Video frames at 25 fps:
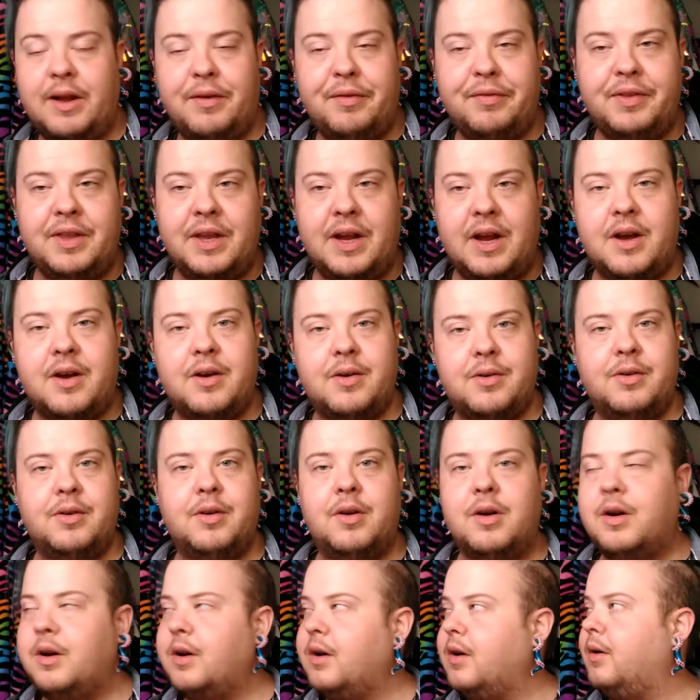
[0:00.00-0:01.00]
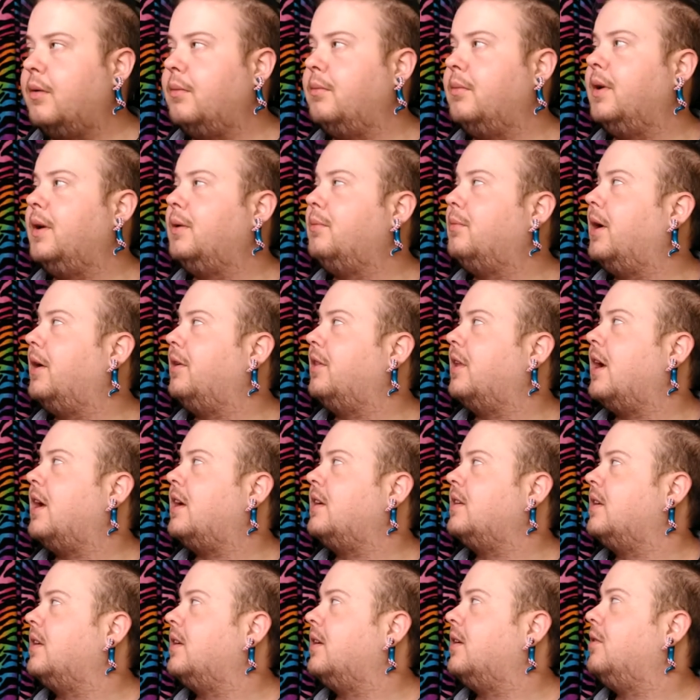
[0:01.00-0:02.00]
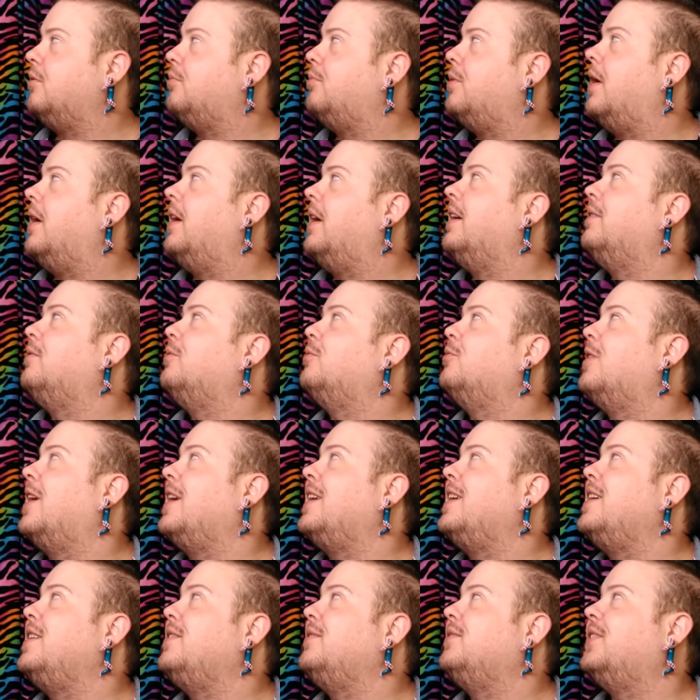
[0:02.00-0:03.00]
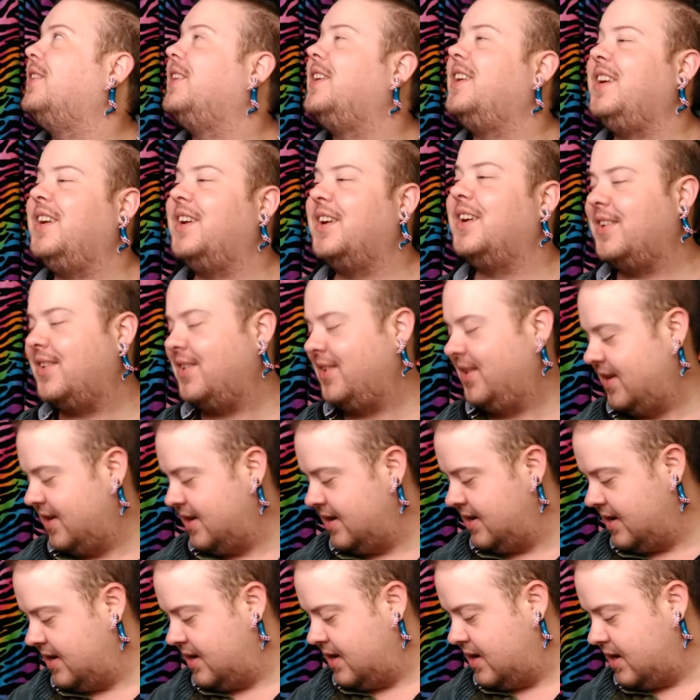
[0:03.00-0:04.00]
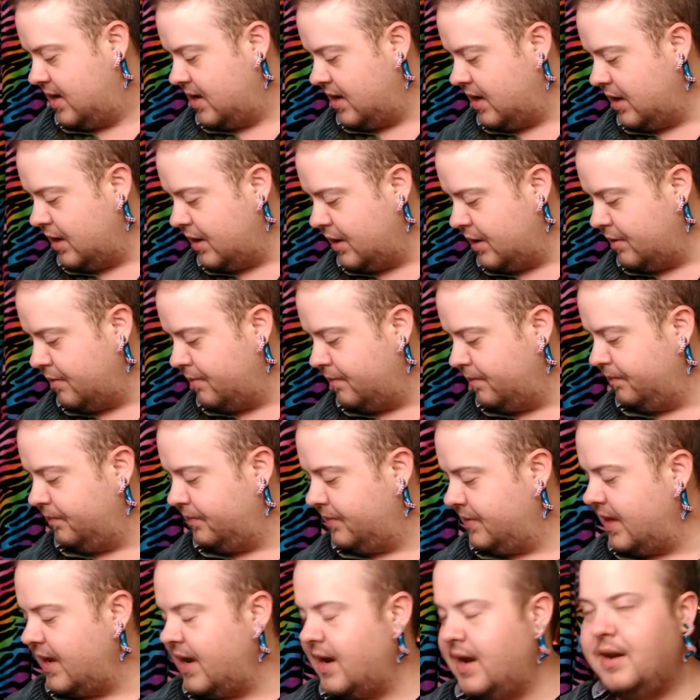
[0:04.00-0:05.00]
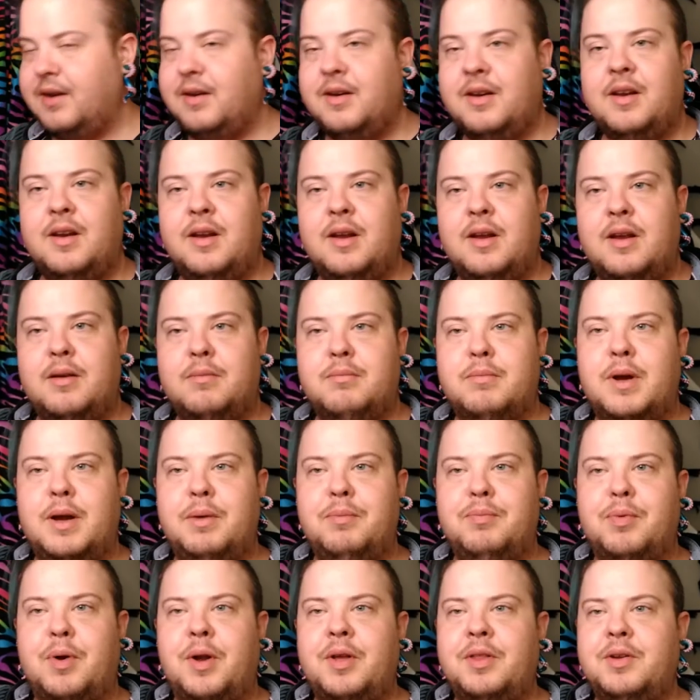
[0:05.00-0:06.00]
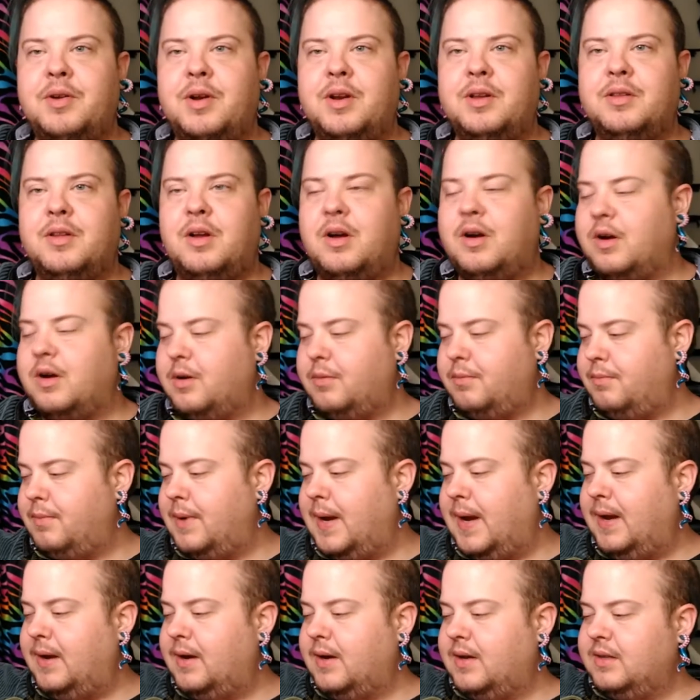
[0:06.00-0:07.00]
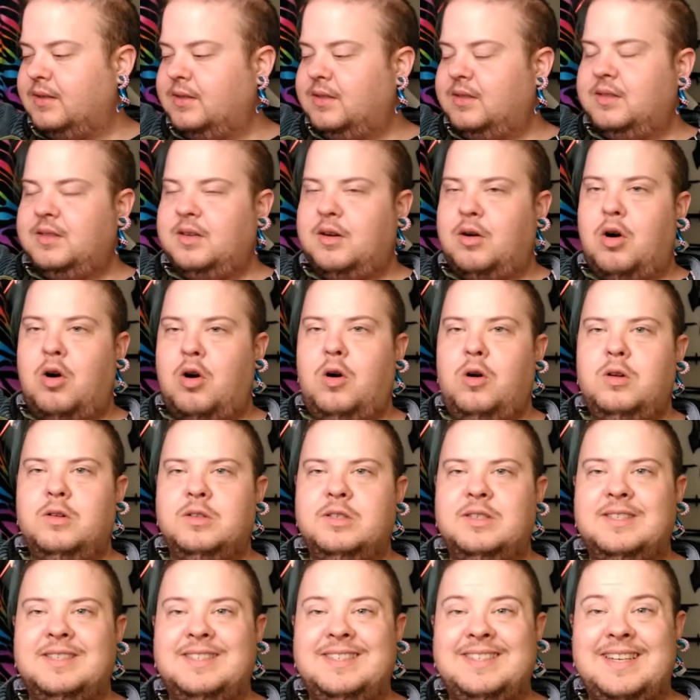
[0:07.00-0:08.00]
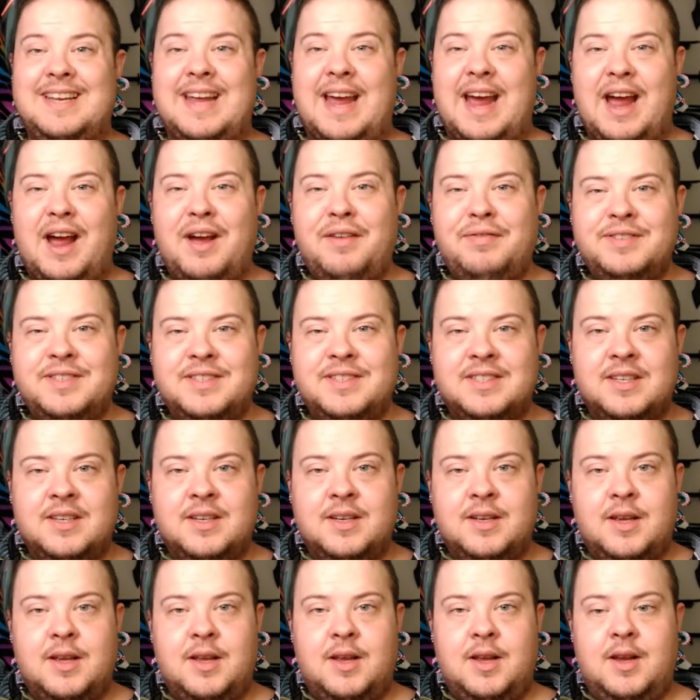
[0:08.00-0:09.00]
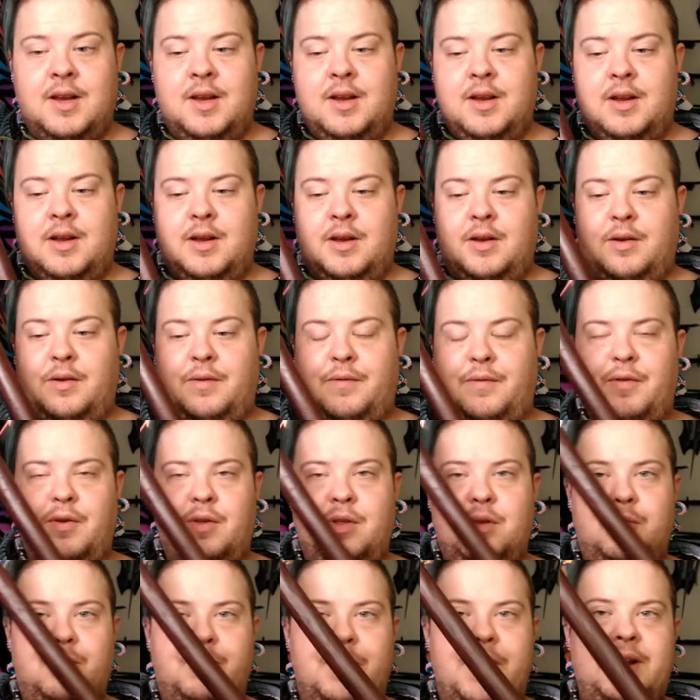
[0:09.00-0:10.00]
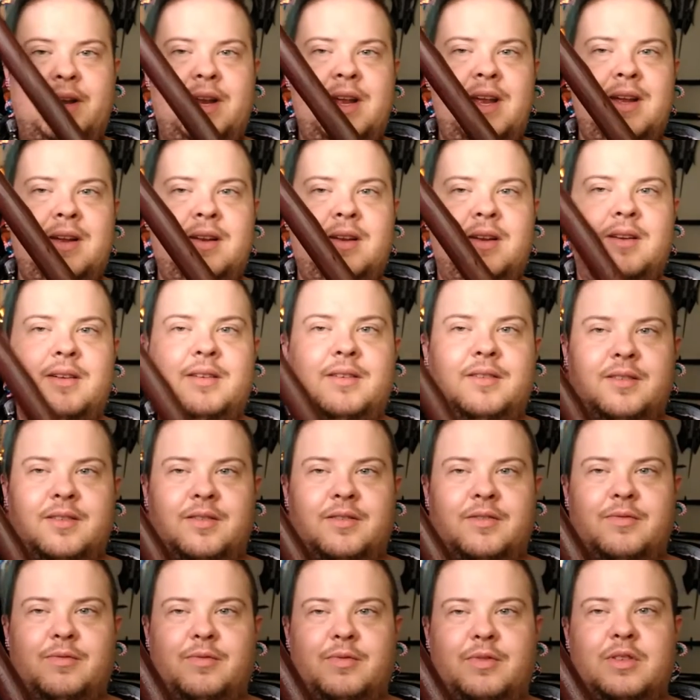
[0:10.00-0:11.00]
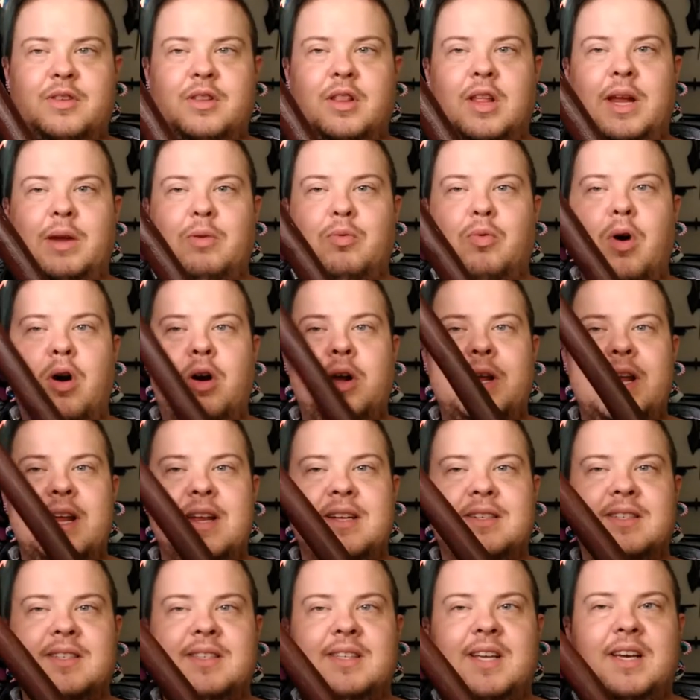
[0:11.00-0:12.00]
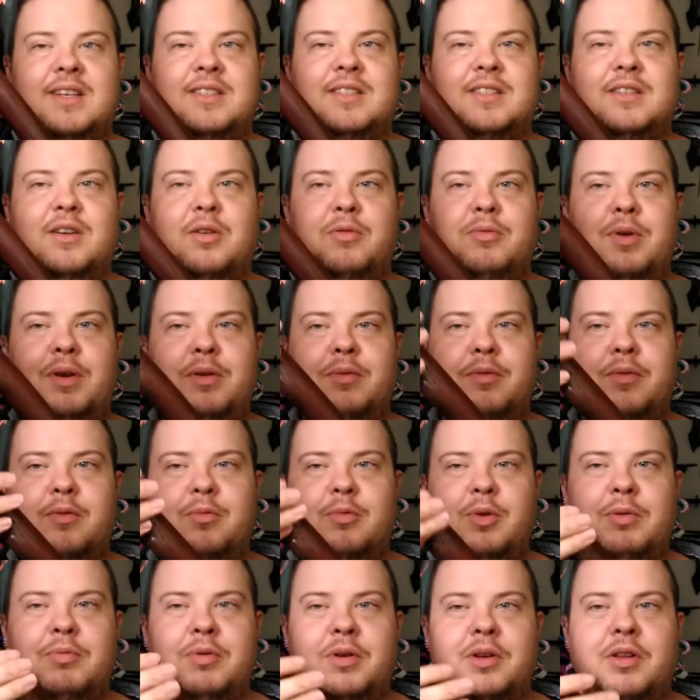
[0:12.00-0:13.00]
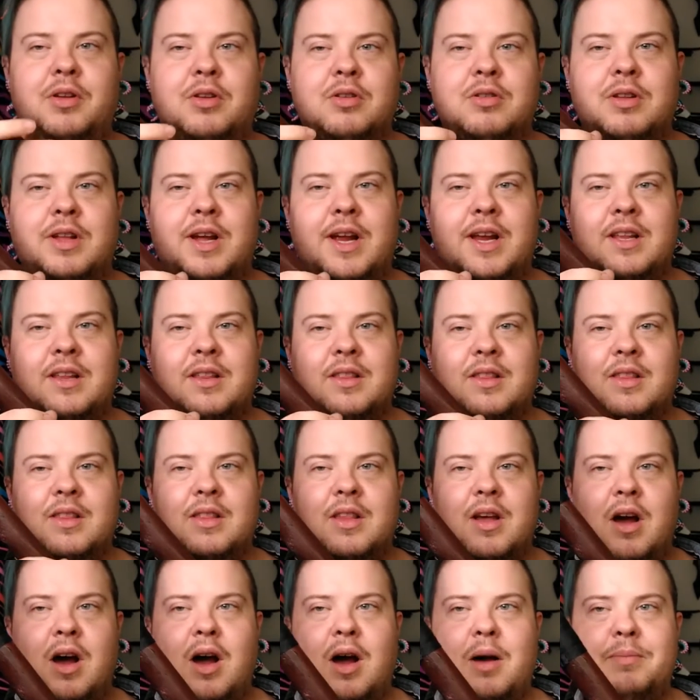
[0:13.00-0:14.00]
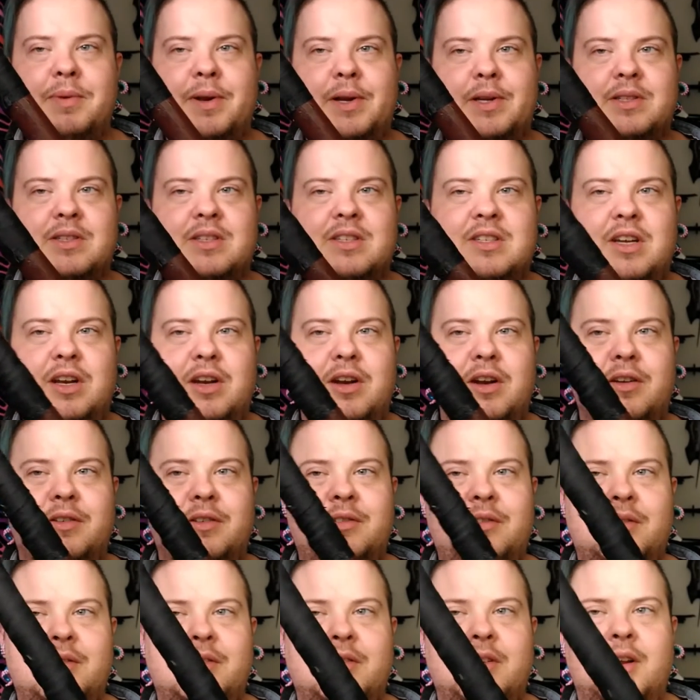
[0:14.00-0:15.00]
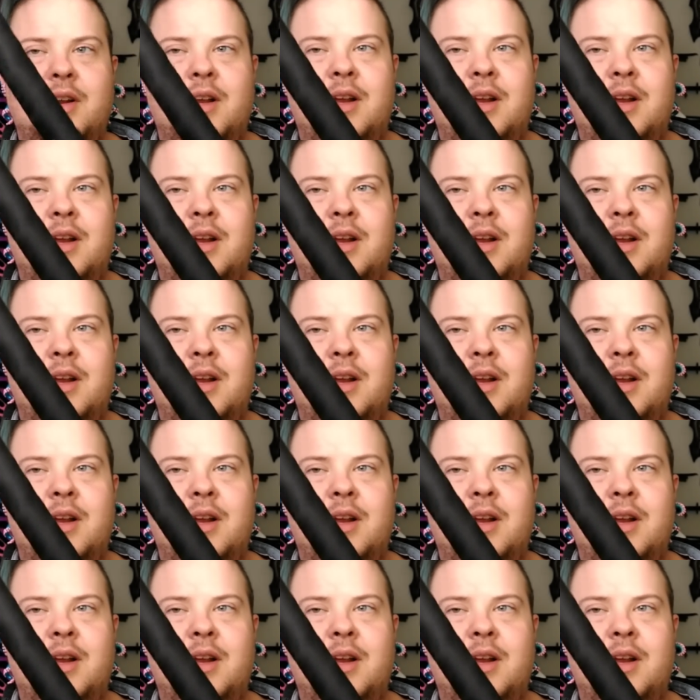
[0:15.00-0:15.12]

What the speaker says: left out in my wedding video that my brother-in-law made us all staffs for the wedding, like walking sticks, so we would look like hobbits, you know?